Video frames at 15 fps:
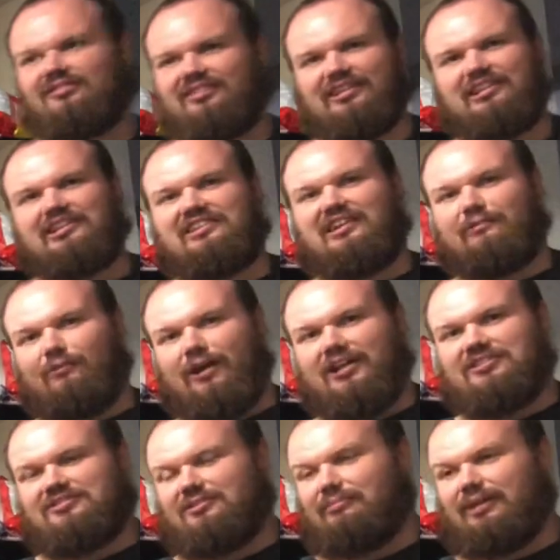Like you think wines
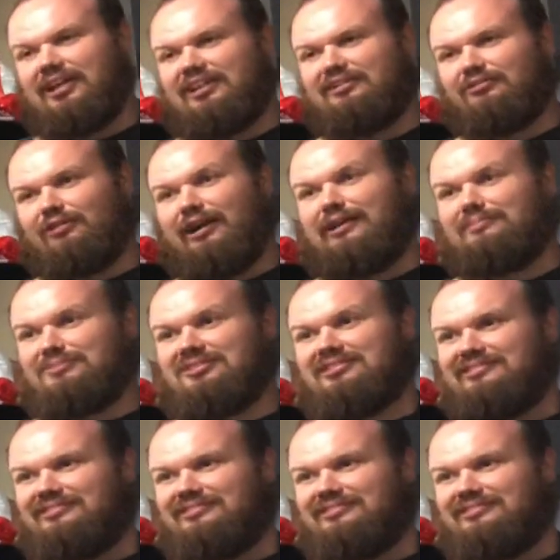are made of grapes.